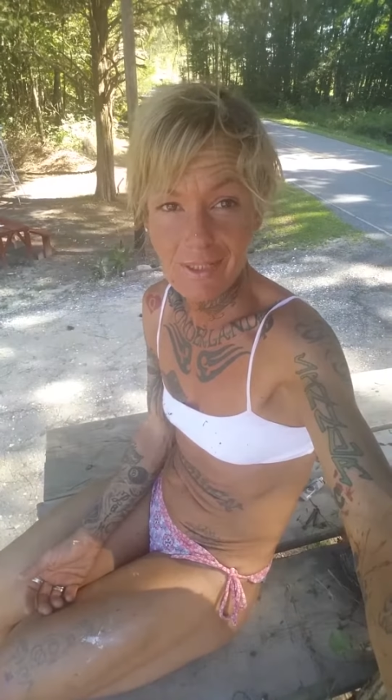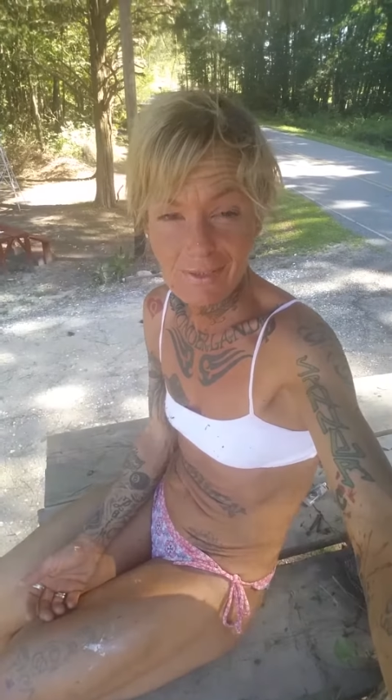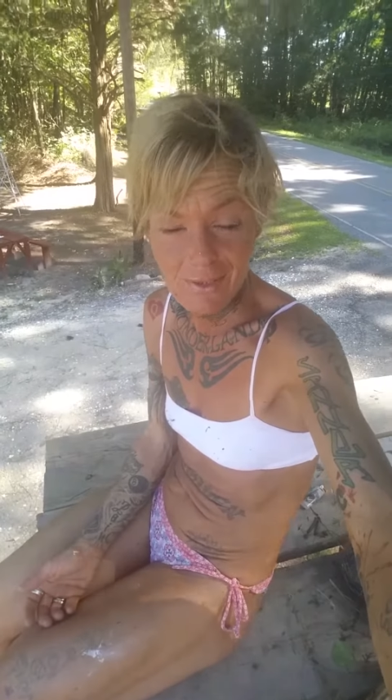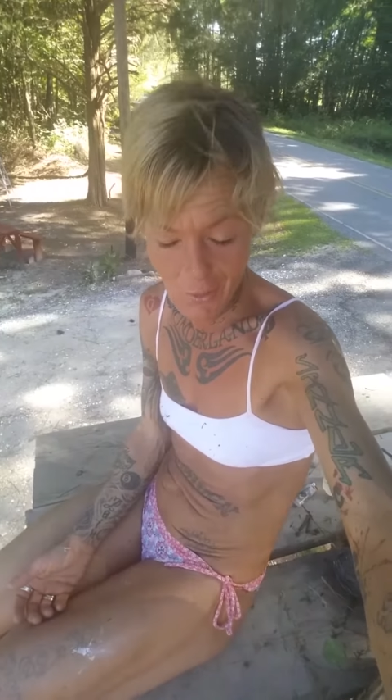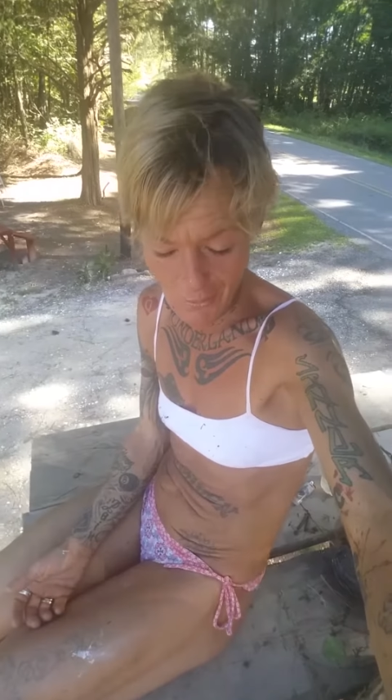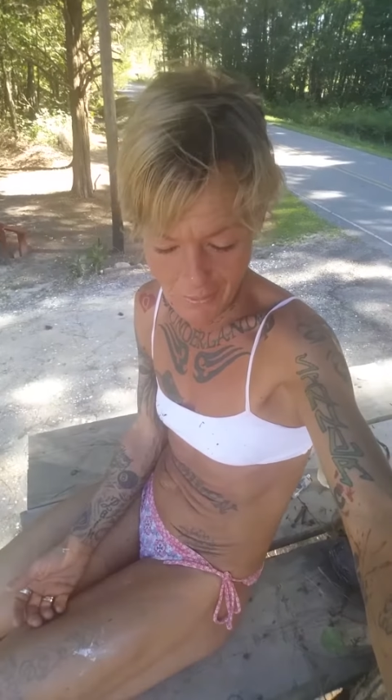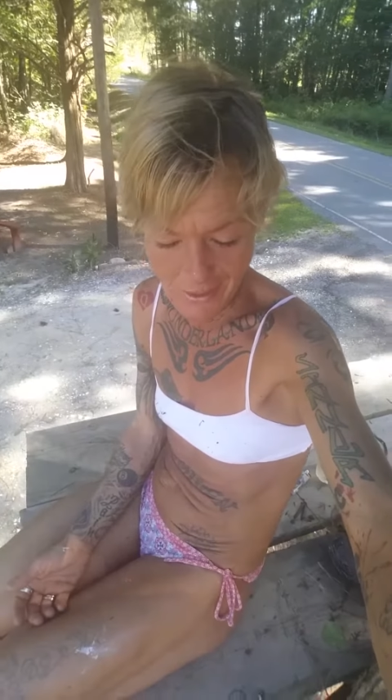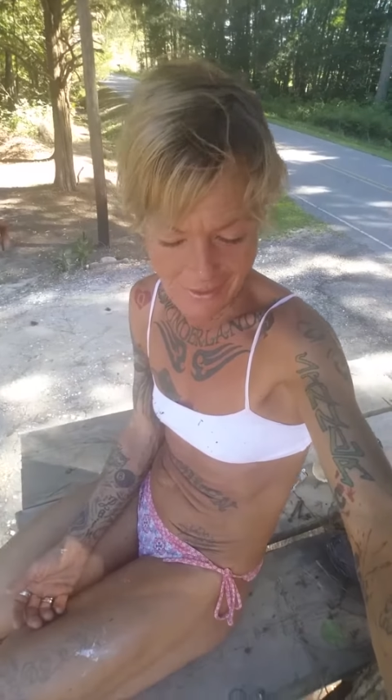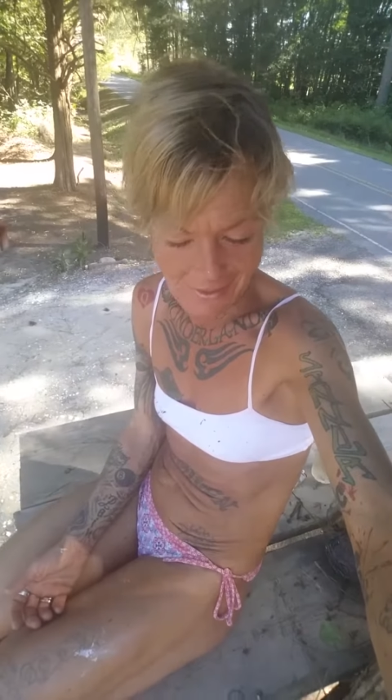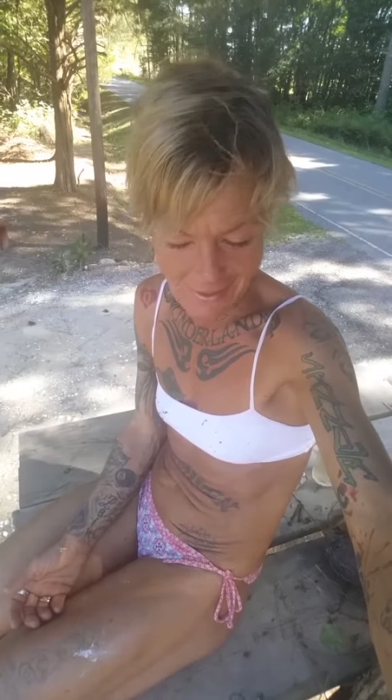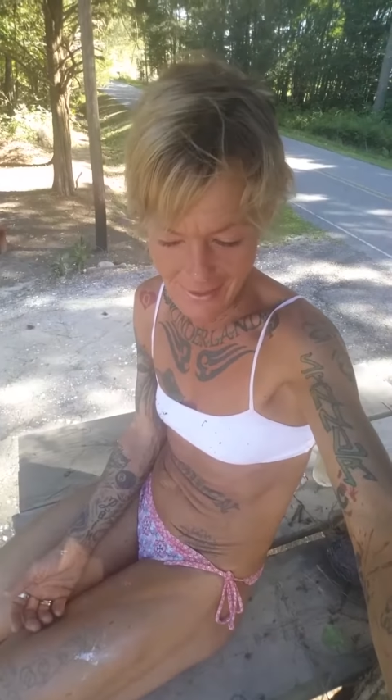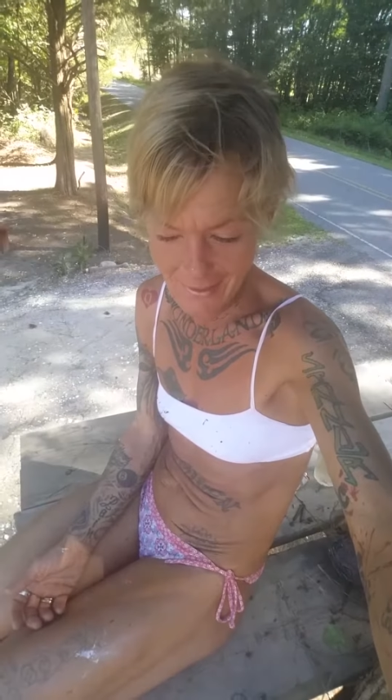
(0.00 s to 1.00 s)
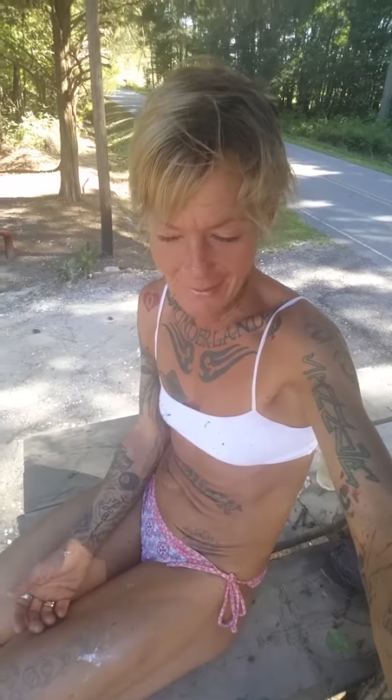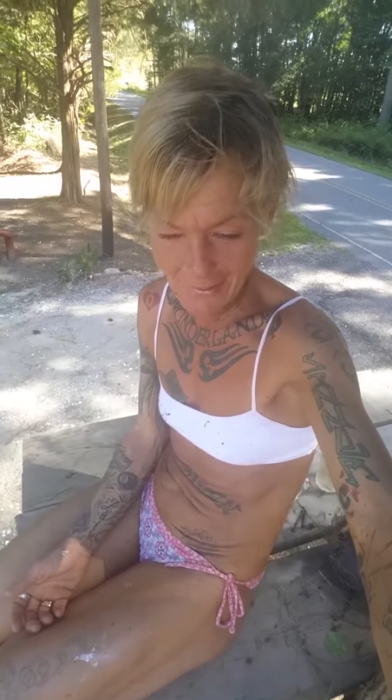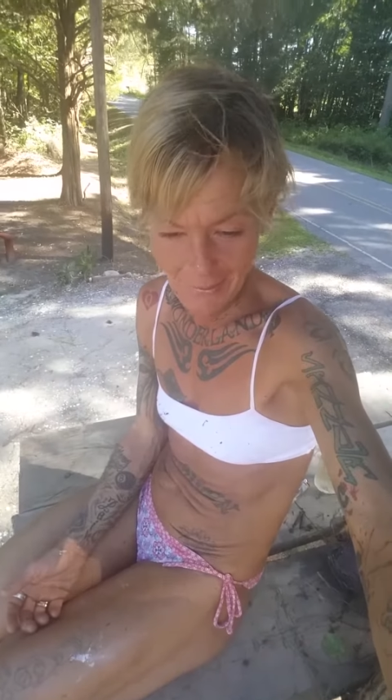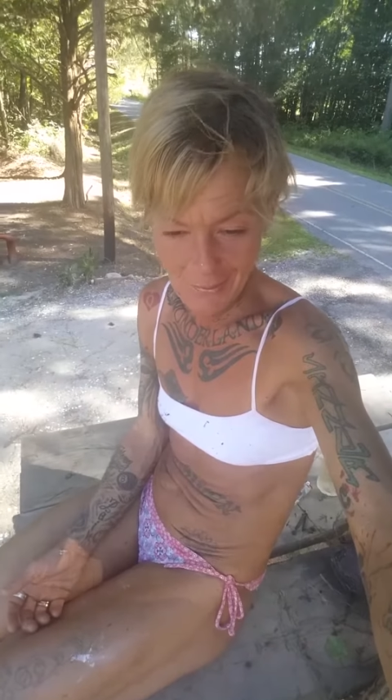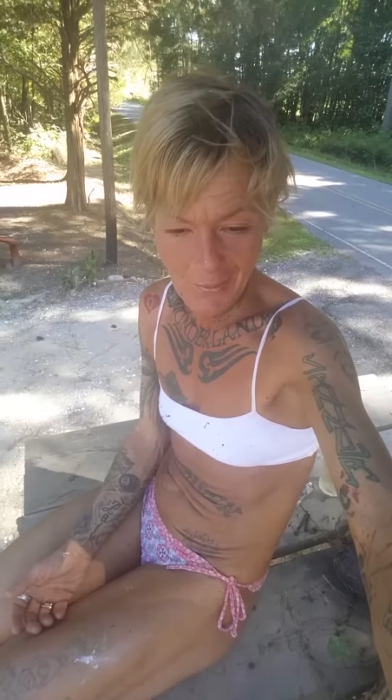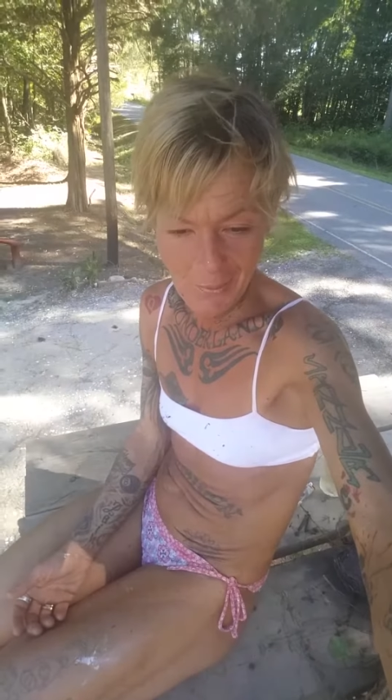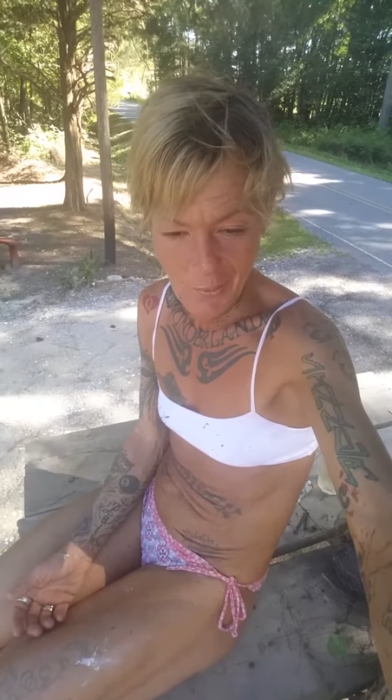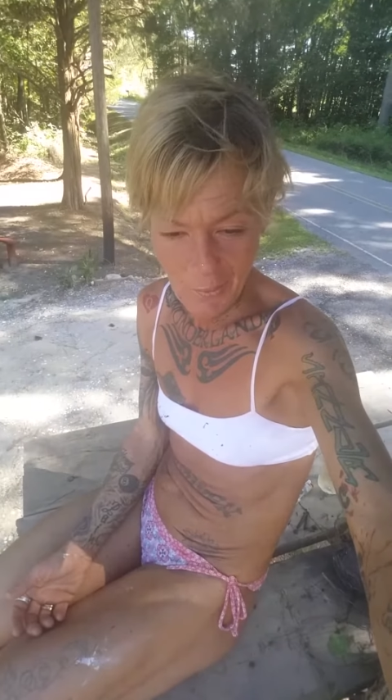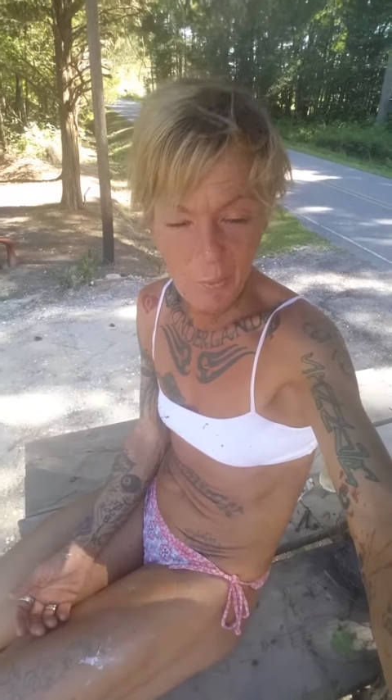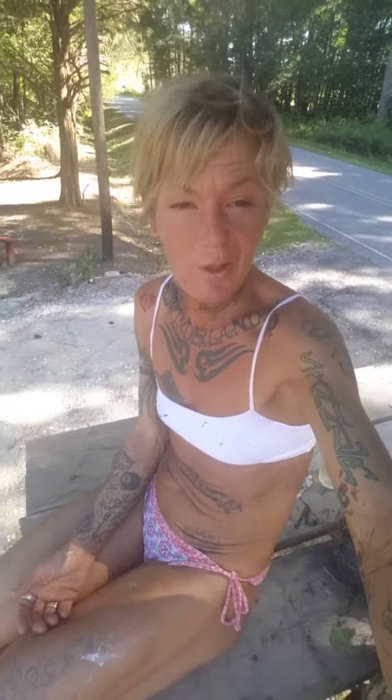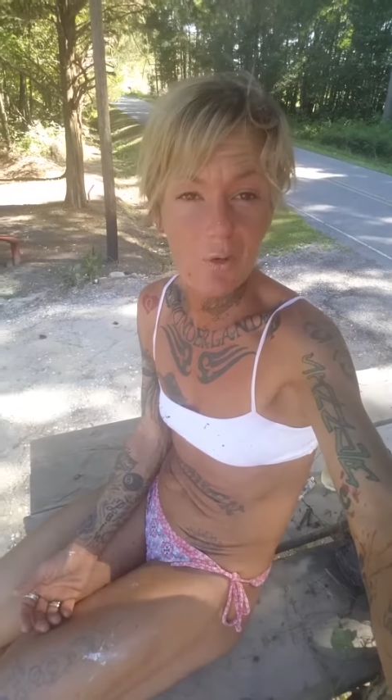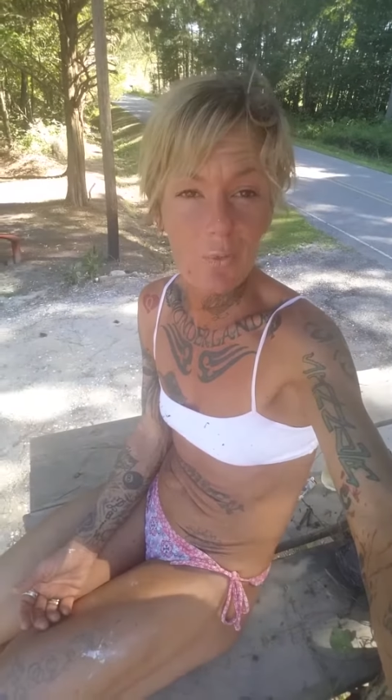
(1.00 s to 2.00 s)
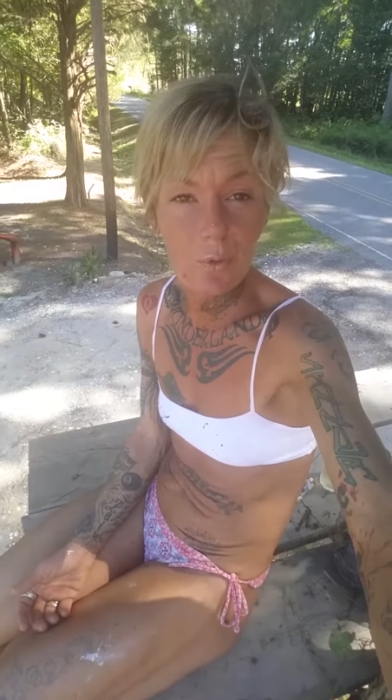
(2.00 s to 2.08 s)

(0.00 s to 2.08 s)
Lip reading: it's always well